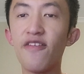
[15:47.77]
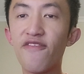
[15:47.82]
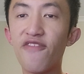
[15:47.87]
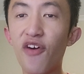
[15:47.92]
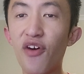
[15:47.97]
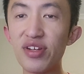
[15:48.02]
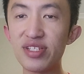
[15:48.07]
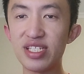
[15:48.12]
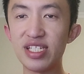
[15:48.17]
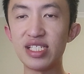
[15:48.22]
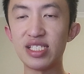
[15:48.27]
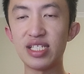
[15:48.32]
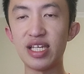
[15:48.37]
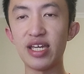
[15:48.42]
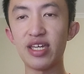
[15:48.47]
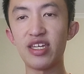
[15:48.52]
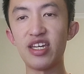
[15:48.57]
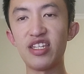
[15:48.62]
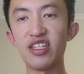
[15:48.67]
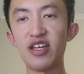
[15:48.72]

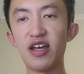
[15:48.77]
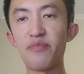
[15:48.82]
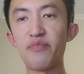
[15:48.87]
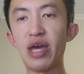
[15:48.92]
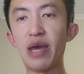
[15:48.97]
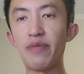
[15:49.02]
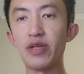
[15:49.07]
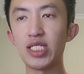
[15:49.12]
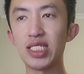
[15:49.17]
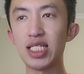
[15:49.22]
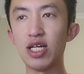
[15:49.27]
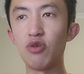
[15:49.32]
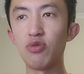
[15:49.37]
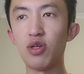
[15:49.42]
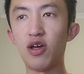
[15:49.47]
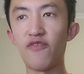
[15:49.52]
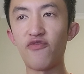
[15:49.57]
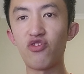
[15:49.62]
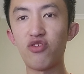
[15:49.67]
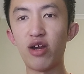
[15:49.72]
42nd episode
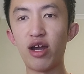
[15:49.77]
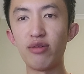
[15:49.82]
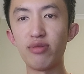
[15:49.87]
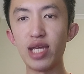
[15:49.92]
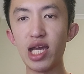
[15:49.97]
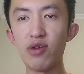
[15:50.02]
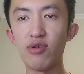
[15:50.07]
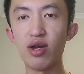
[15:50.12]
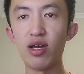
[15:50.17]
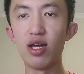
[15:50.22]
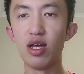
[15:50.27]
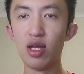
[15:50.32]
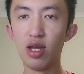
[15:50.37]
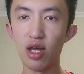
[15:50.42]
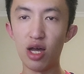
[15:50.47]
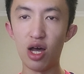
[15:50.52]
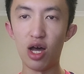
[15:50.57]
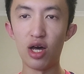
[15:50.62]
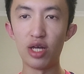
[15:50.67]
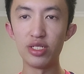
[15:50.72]
of Trial and Error
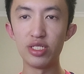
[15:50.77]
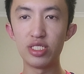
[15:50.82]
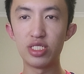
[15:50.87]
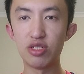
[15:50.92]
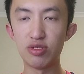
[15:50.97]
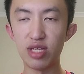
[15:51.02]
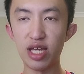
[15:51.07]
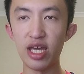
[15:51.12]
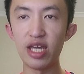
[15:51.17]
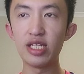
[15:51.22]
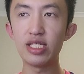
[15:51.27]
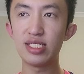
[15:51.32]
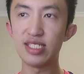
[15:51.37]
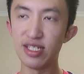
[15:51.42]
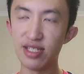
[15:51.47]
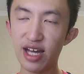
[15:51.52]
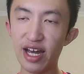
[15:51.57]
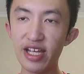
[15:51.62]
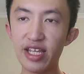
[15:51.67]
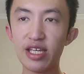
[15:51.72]
on
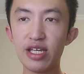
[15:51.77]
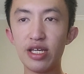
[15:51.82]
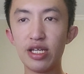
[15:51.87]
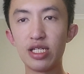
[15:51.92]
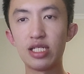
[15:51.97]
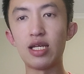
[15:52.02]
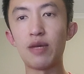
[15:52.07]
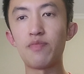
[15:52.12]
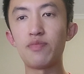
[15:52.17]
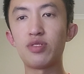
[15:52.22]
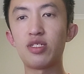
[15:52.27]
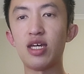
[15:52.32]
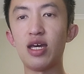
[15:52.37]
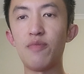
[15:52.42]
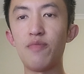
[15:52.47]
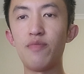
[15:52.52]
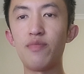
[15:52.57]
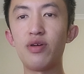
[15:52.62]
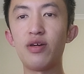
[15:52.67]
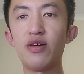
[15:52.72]
tonight,
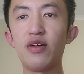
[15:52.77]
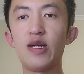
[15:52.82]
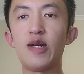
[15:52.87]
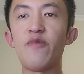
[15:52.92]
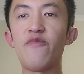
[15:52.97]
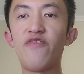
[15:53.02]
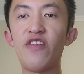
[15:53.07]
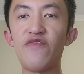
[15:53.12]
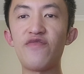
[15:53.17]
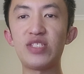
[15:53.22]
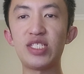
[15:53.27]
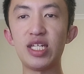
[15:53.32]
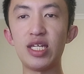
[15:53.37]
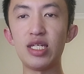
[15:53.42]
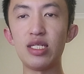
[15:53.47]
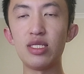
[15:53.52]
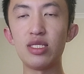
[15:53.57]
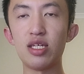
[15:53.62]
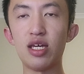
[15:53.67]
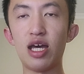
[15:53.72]
September
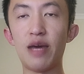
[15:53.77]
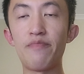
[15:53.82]
15th,